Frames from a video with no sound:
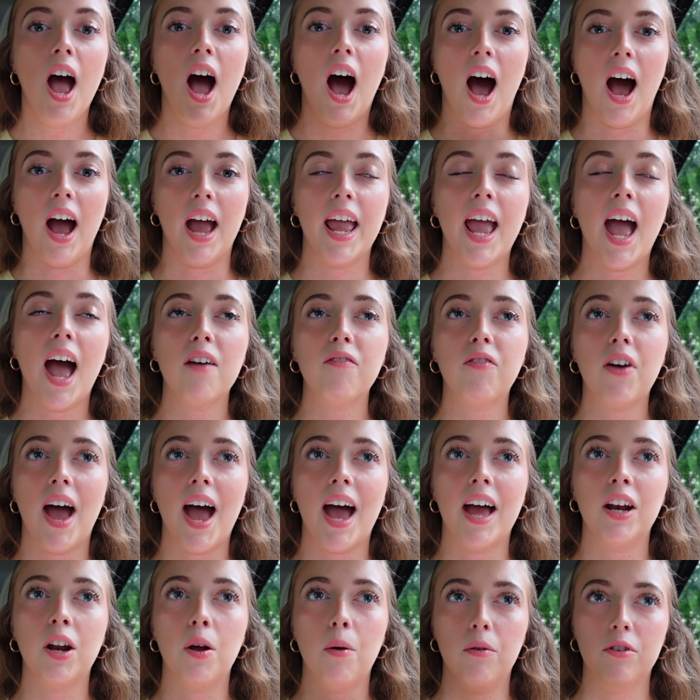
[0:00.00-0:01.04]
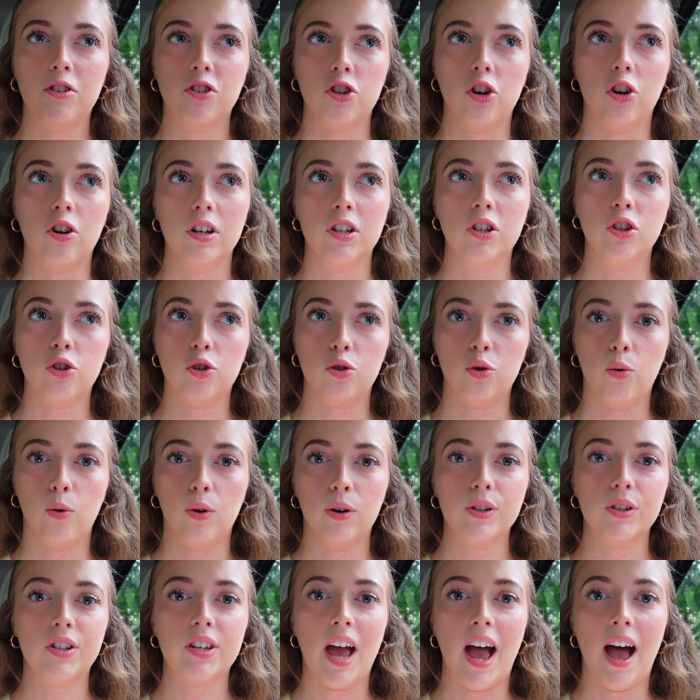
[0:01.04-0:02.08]
I have had certain
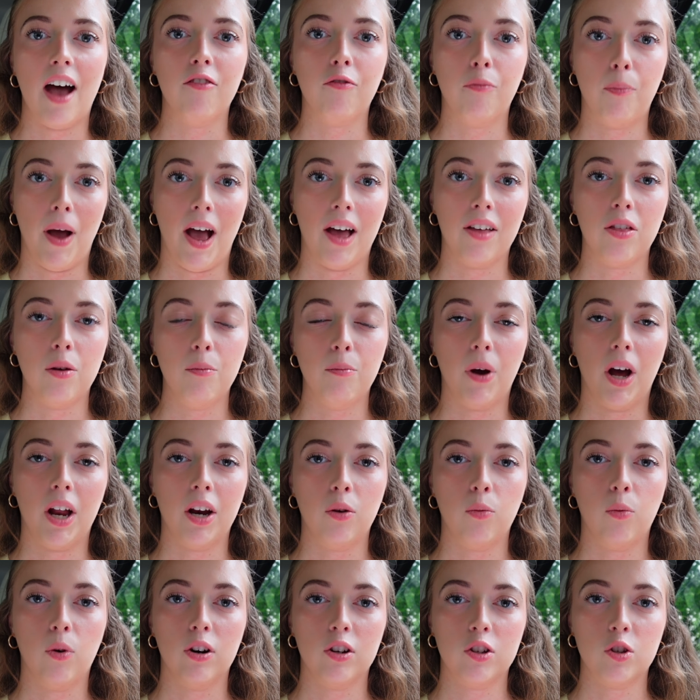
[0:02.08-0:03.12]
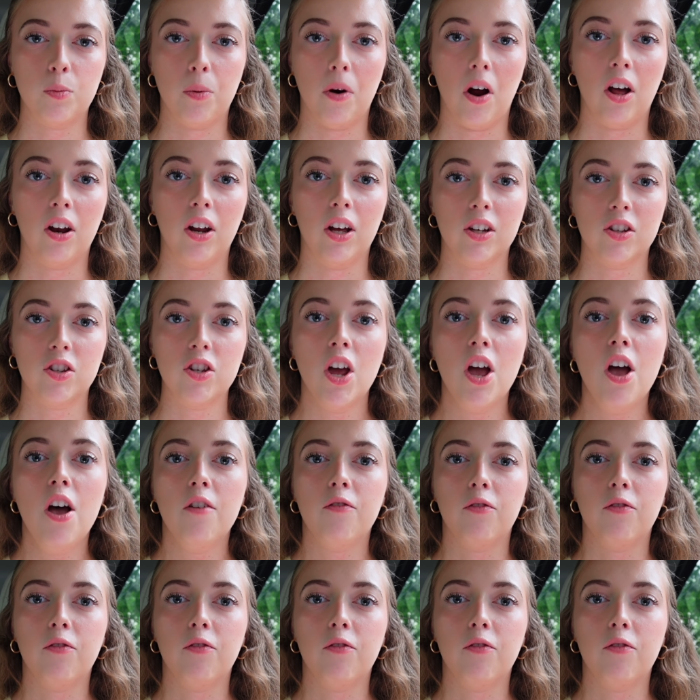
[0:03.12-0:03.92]
stores have Bath & Body Works products